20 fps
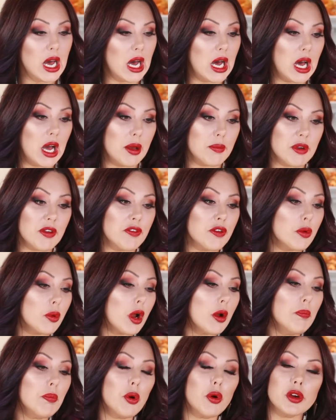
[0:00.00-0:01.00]
um, if you
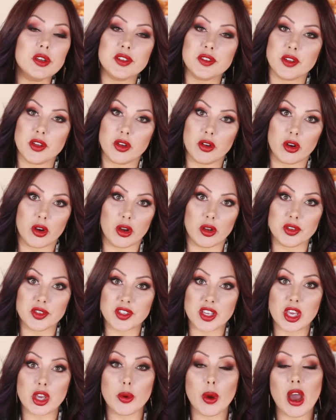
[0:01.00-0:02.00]
are a porcelain girl,
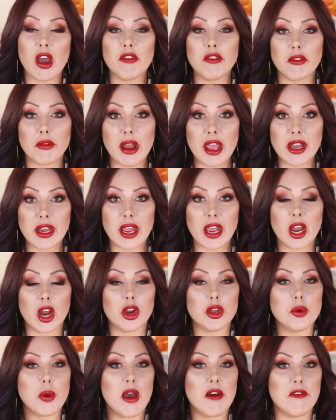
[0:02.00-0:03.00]
say you have red
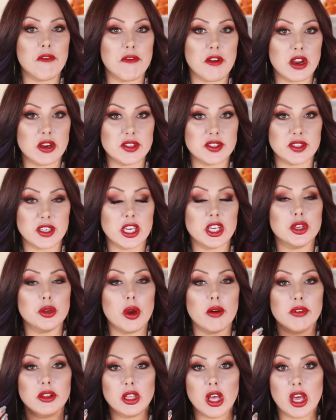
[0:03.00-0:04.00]
hair, you have fair skin,
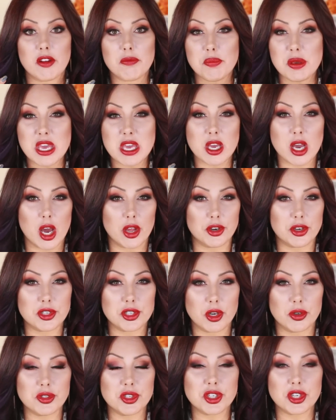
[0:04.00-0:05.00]
you have a lot of pink
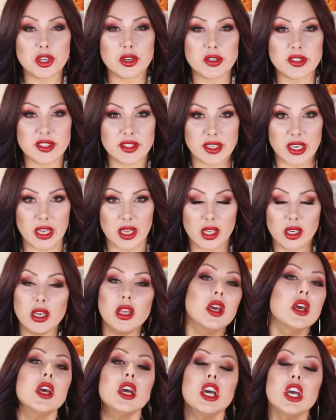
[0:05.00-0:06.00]
undertones to your skin,
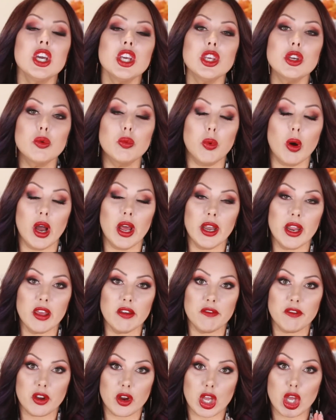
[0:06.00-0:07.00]
you want
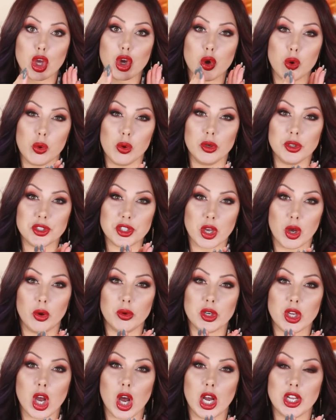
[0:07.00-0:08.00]
a very cool
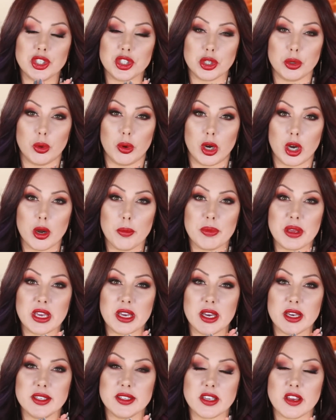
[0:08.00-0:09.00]
tone contour
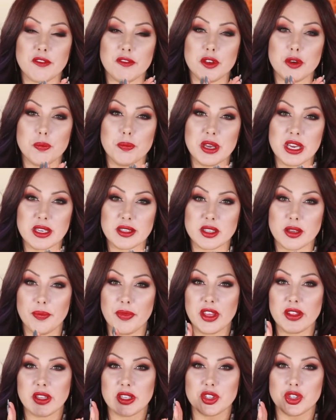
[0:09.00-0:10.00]
because if you pick
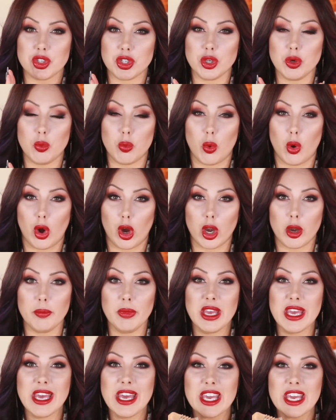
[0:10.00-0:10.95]
something that's too warm,